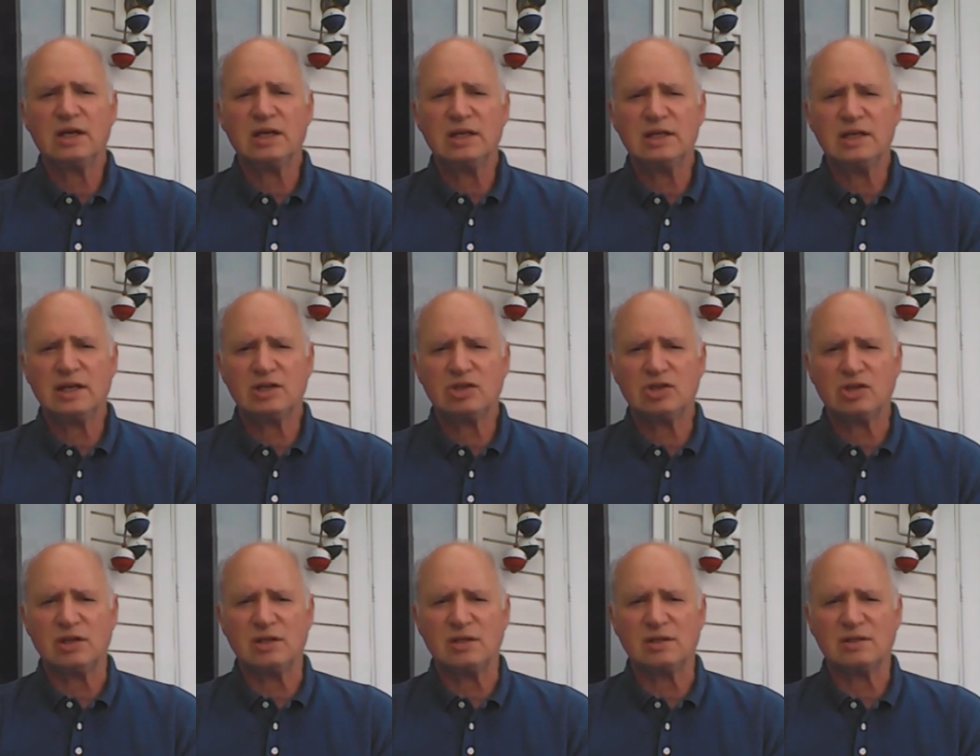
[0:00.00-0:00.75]

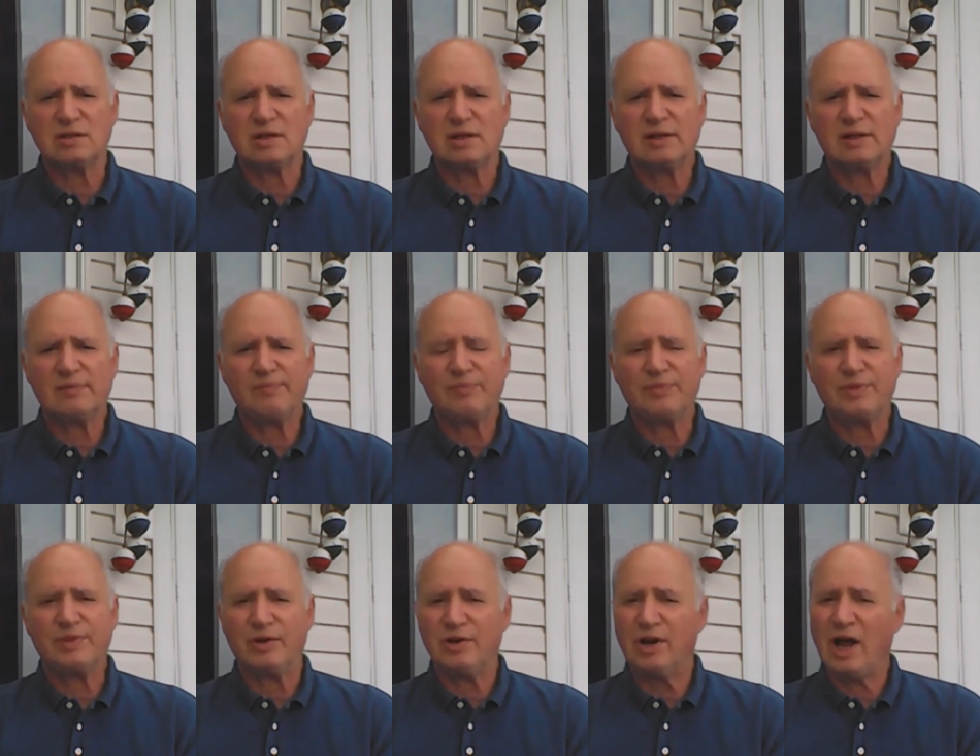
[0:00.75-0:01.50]
conditions.
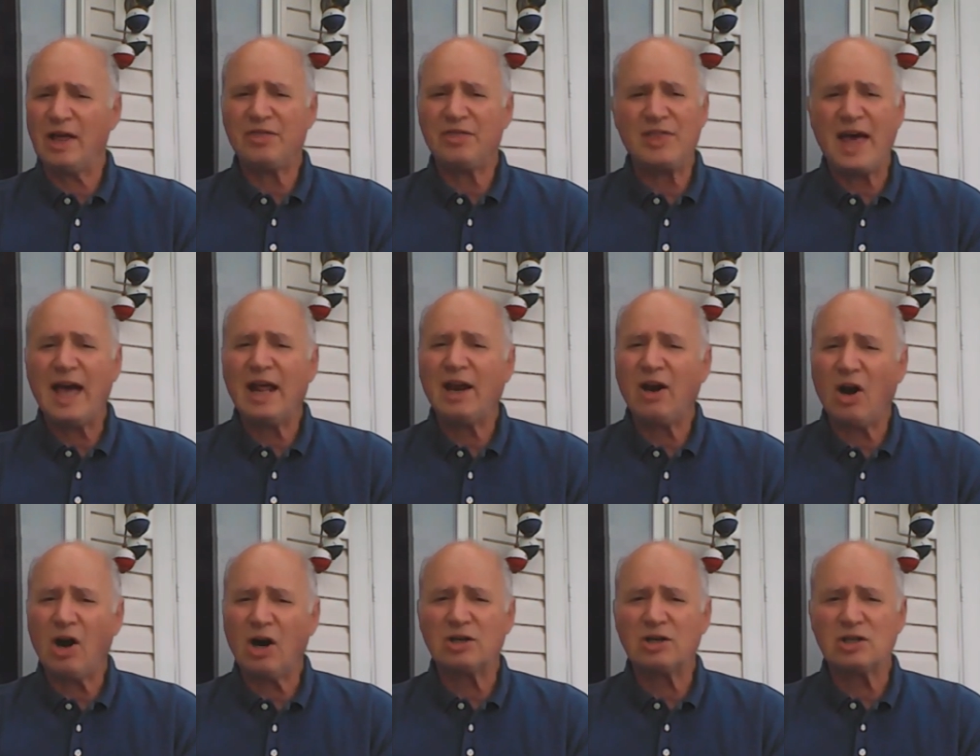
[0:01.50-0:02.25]
They're not that
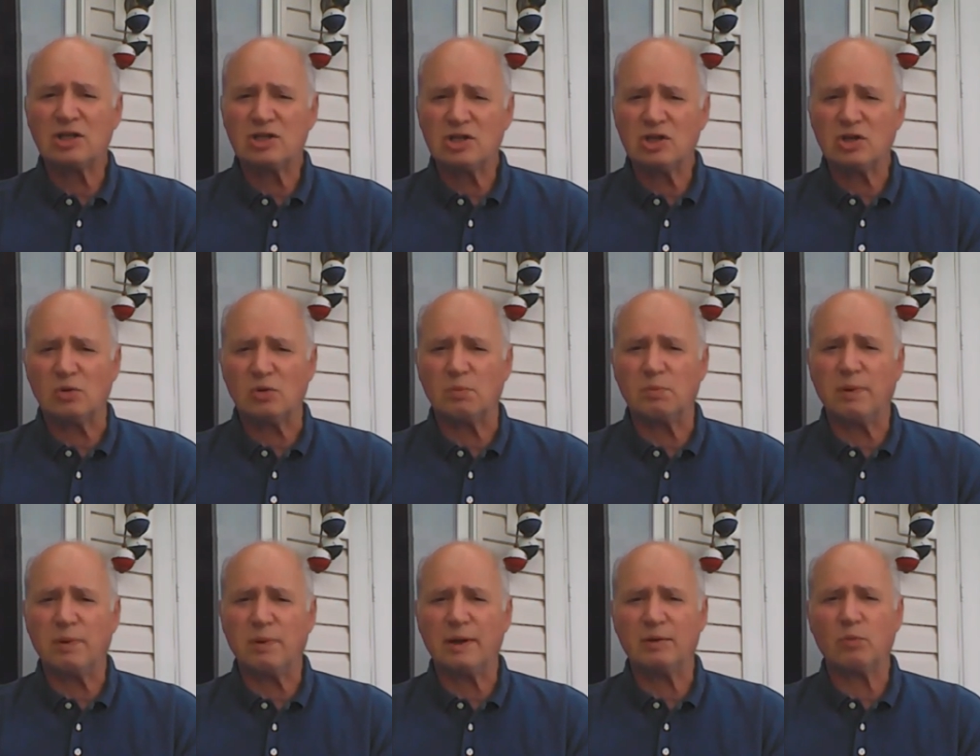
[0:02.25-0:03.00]
hard to do,
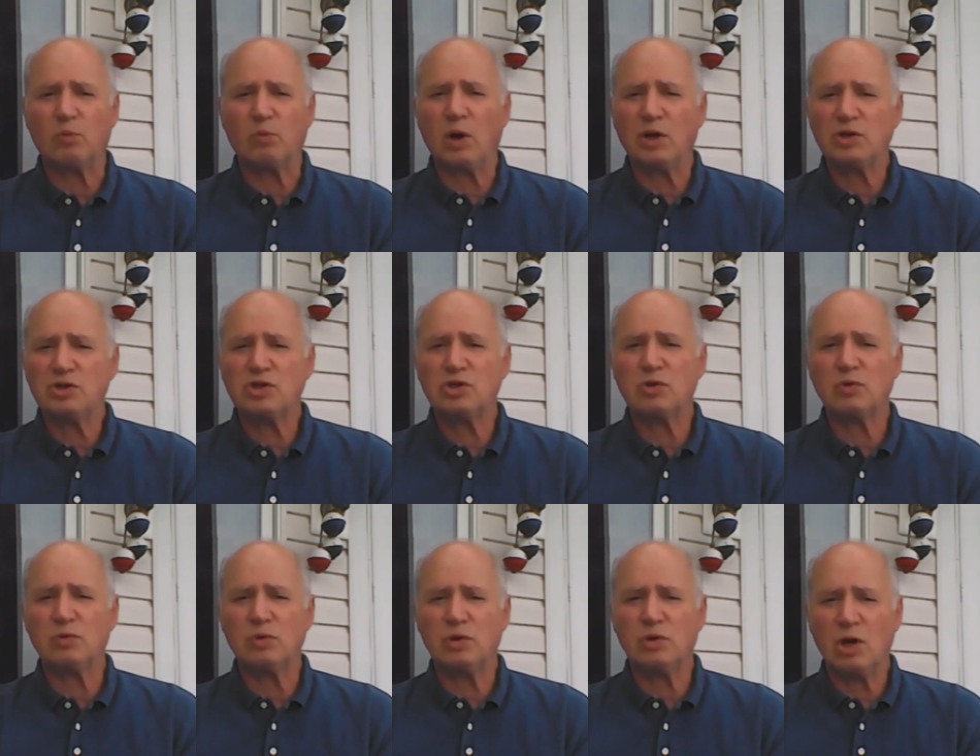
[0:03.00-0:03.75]
but once
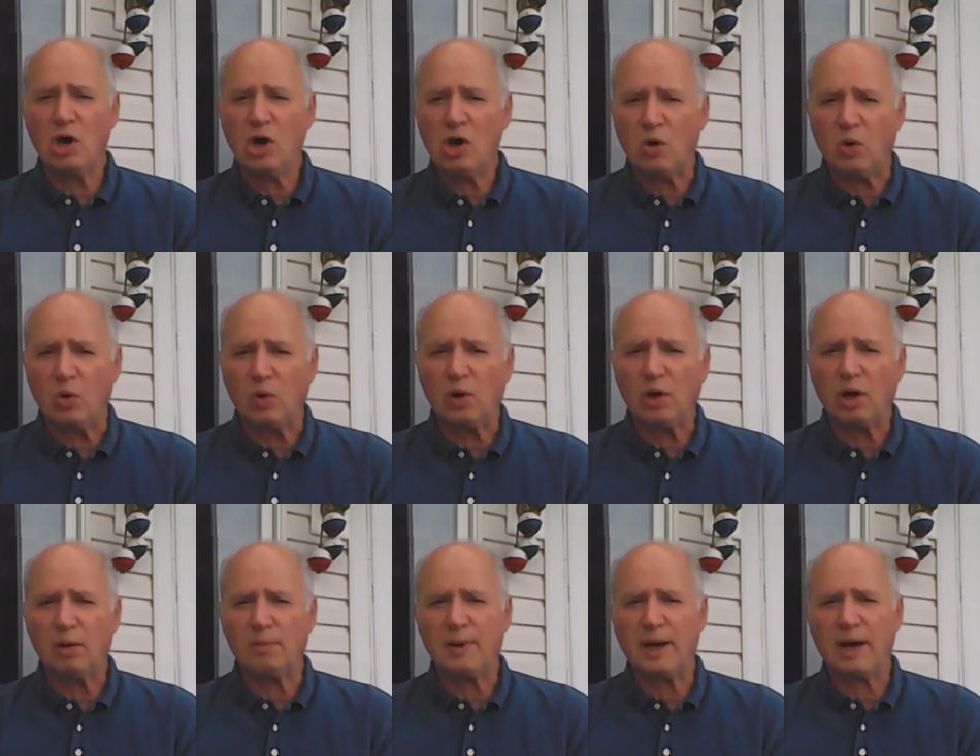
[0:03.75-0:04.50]
you
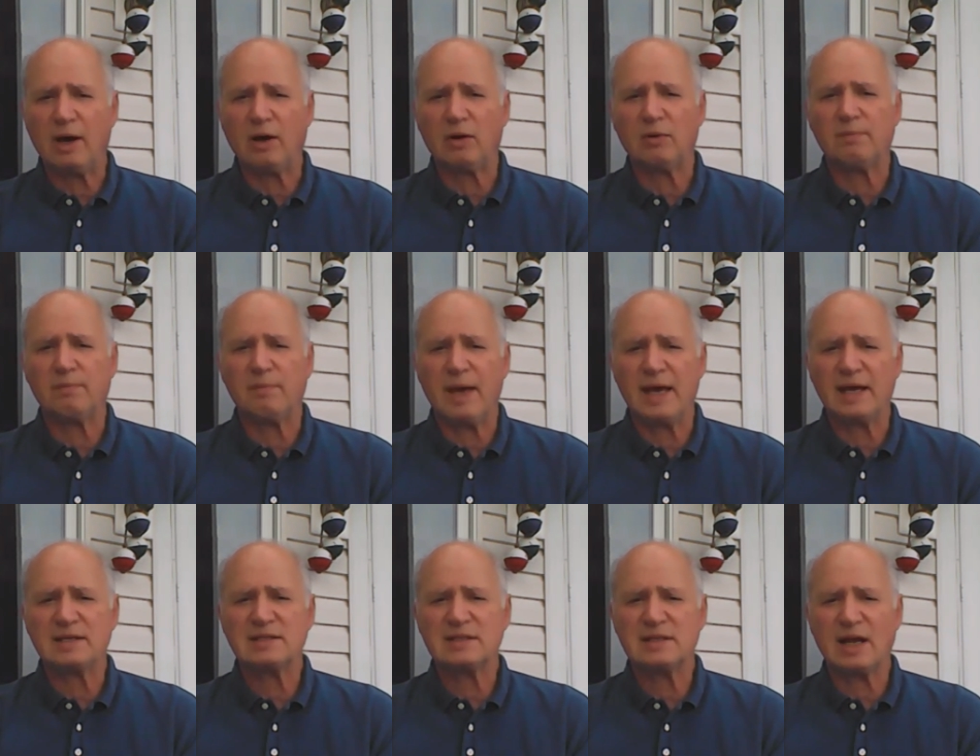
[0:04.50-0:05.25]
know about
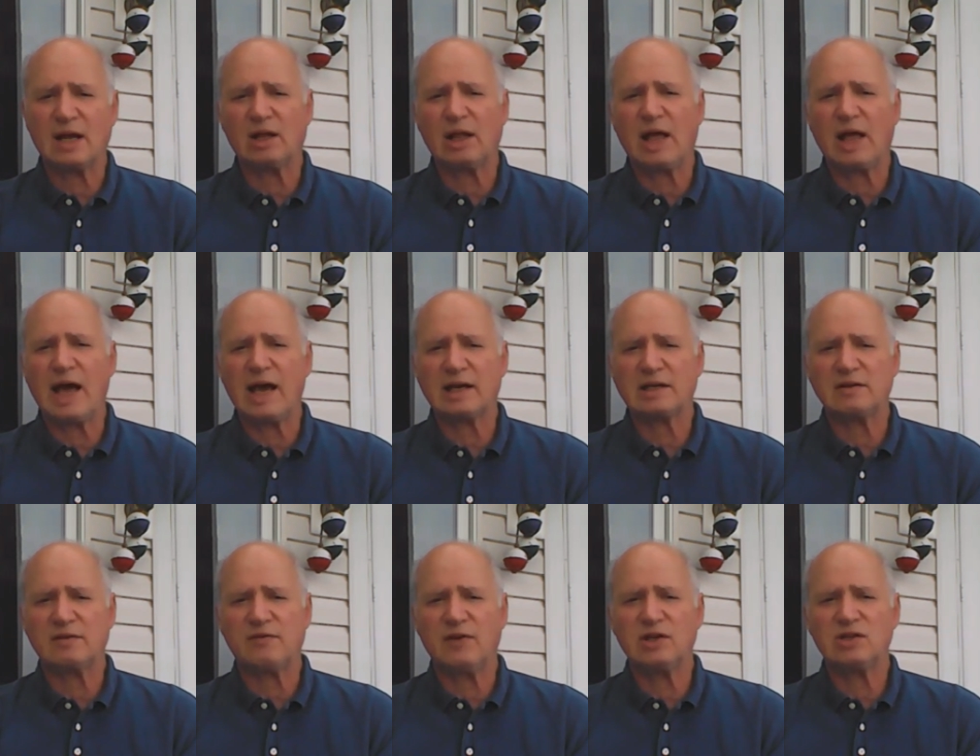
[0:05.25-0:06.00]
mast cell
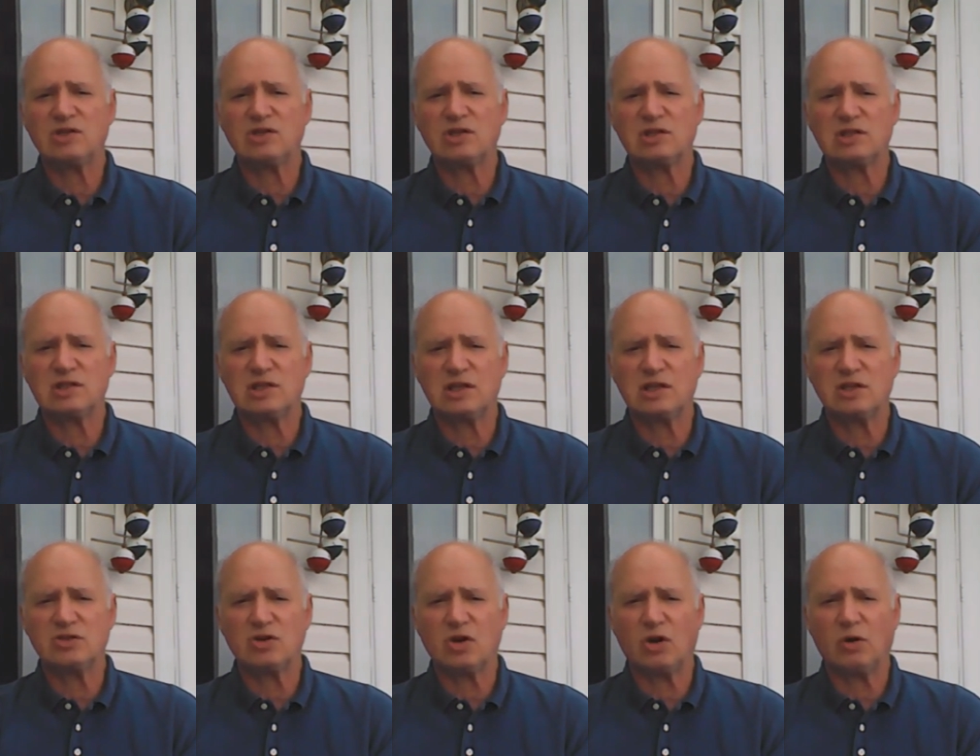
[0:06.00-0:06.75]
activation
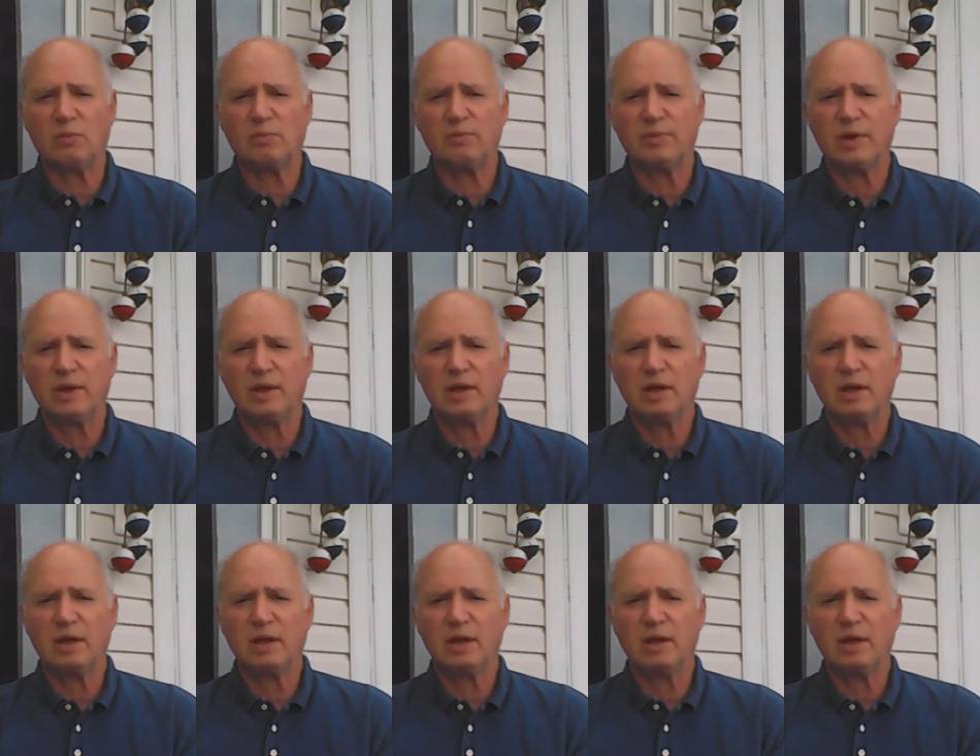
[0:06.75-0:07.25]
syndrome,